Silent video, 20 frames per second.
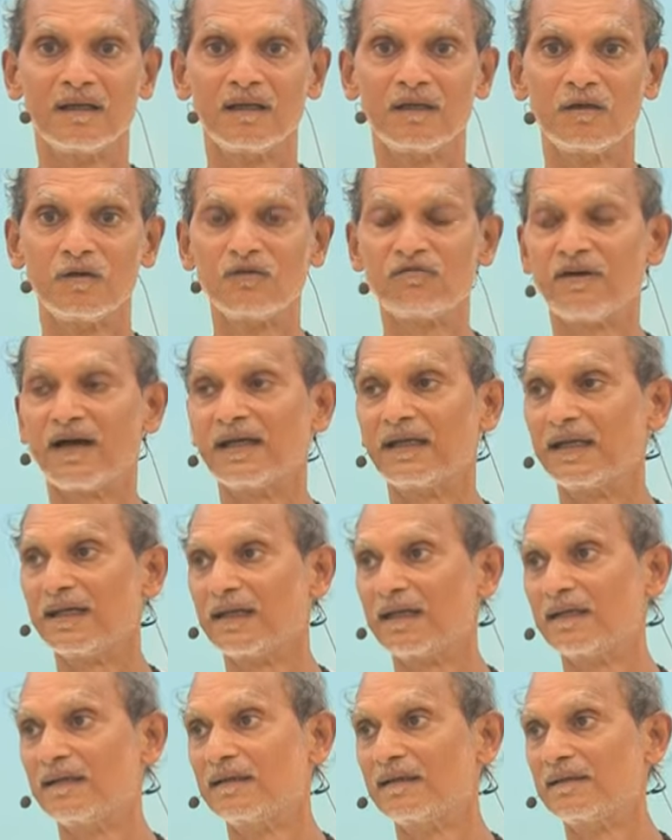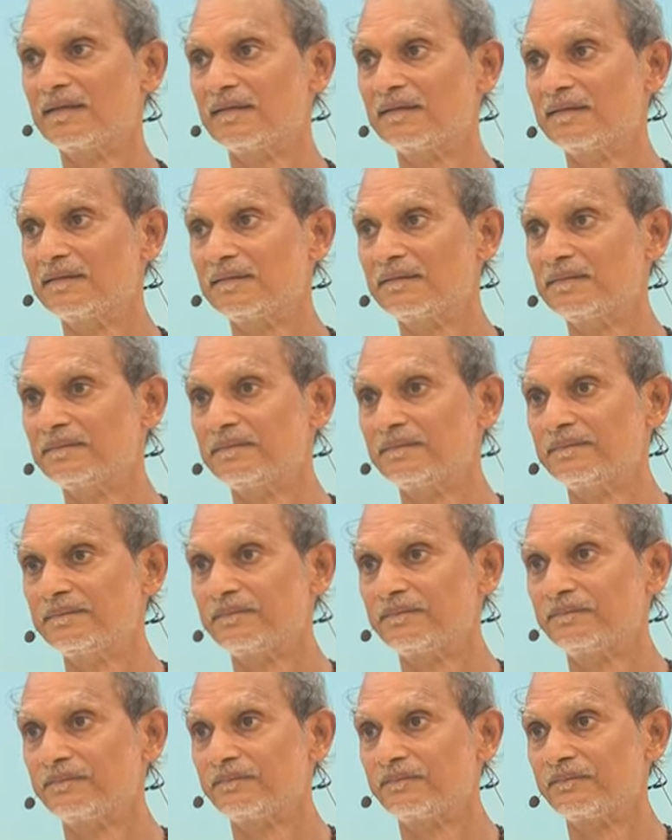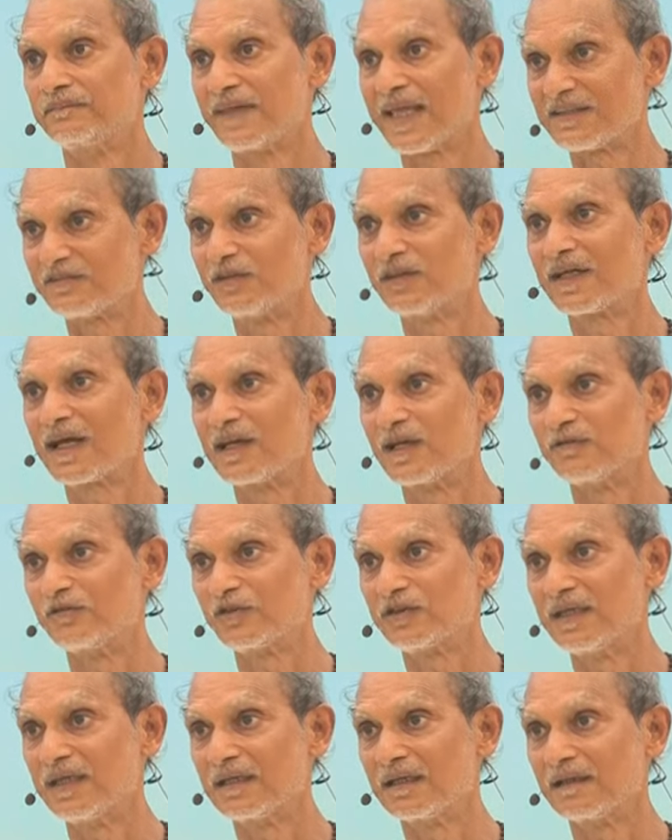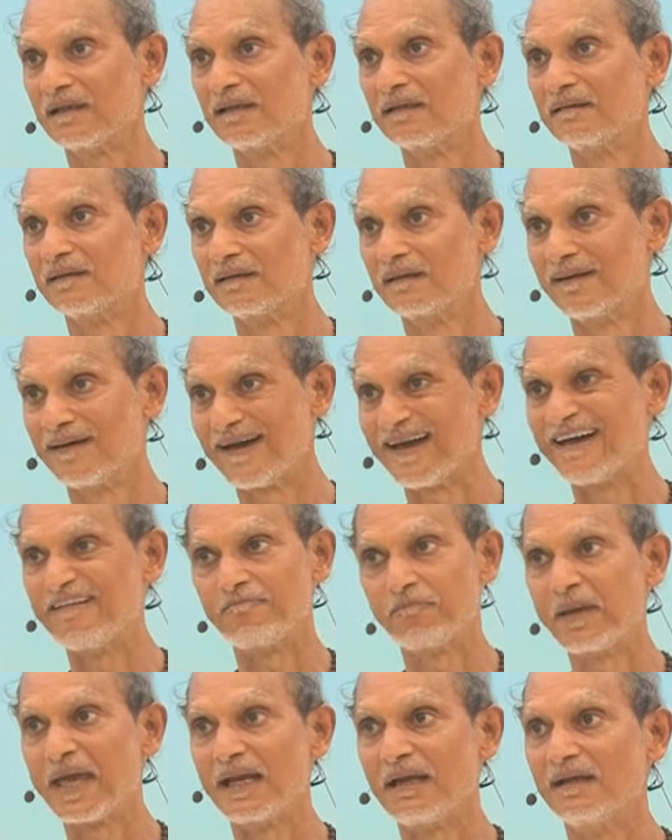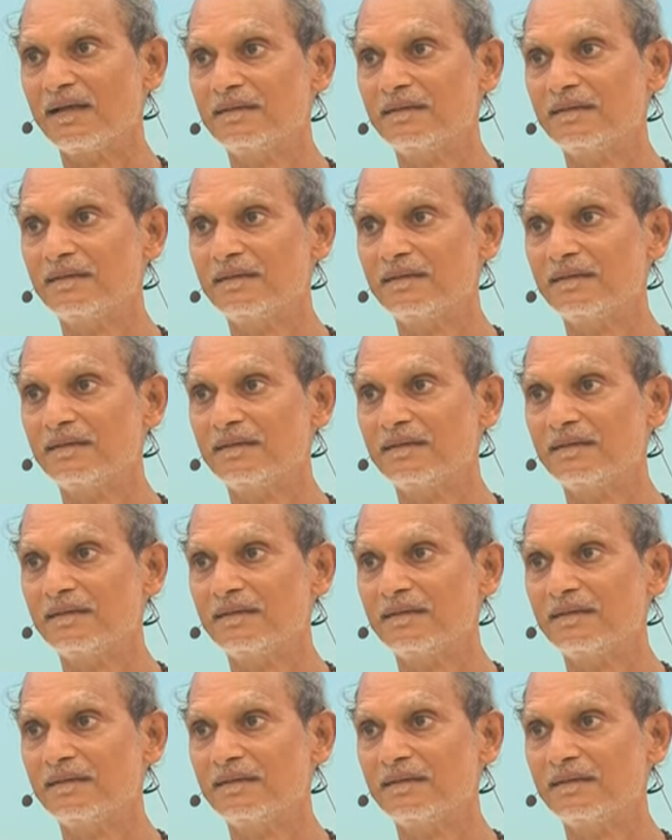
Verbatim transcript: you find it. That's the kind of seeker I've been.